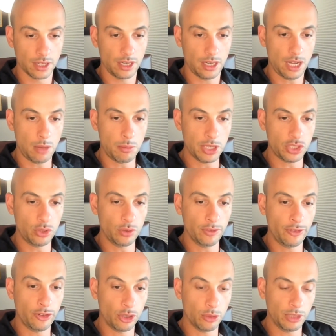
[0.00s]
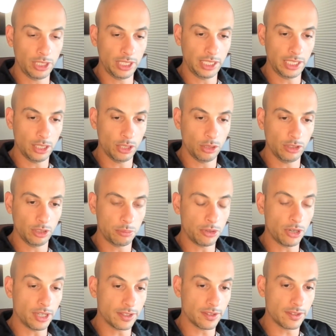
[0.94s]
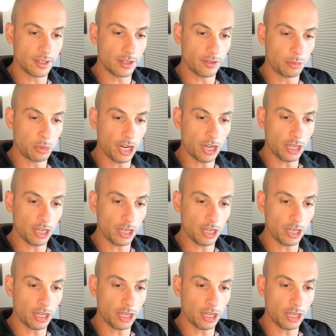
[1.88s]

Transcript: how much you formally know the processes of product